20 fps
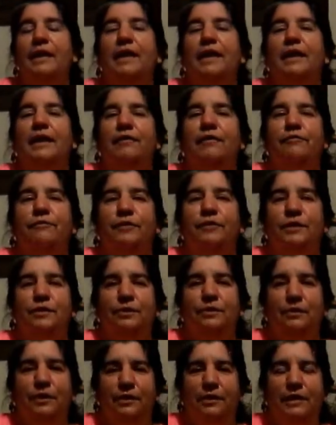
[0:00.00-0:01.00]
if
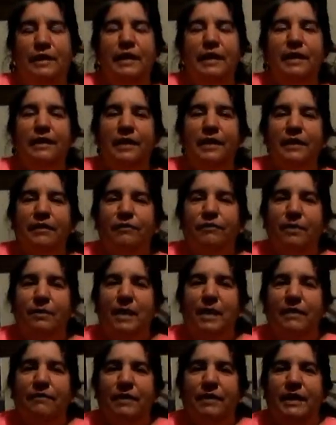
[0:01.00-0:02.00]
you learn anything from
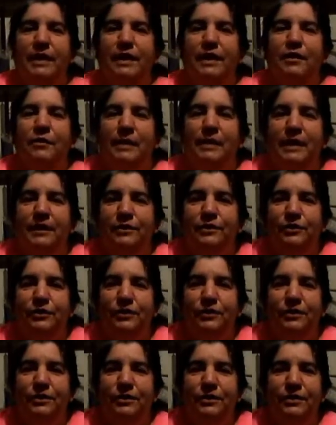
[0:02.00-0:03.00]
my video, make
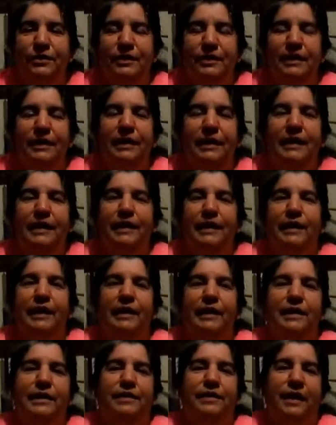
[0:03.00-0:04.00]
sure
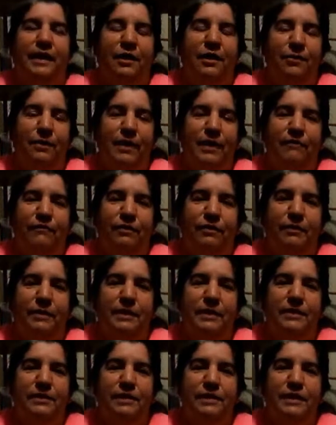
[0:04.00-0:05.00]
that the takeaway from
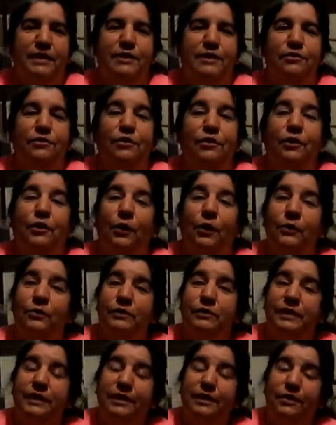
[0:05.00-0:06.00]
this is go
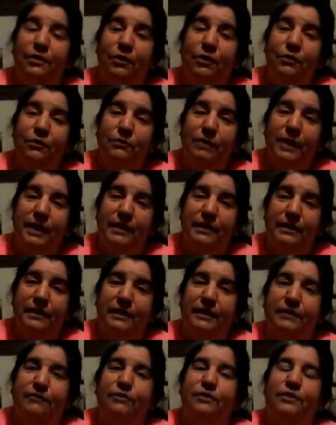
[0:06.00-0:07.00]
see your old
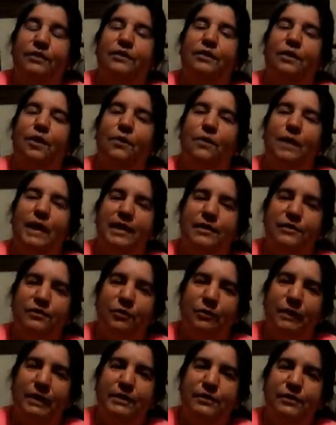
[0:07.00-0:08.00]
relatives, go ask
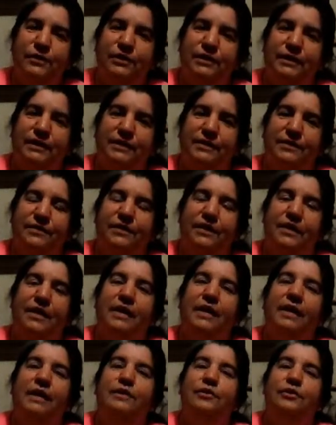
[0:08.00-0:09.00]
questions,
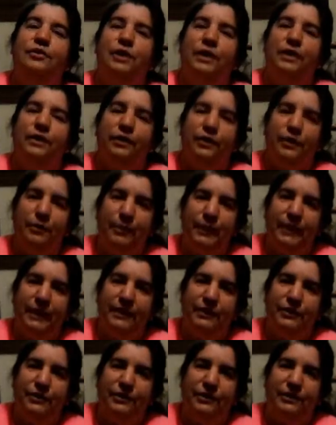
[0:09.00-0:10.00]
share your
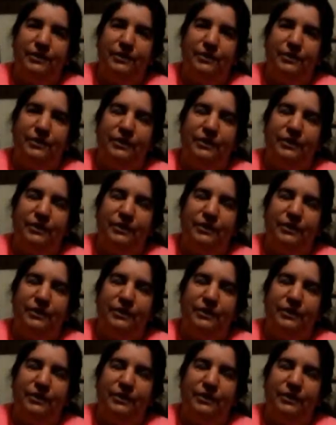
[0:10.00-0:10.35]
pictures,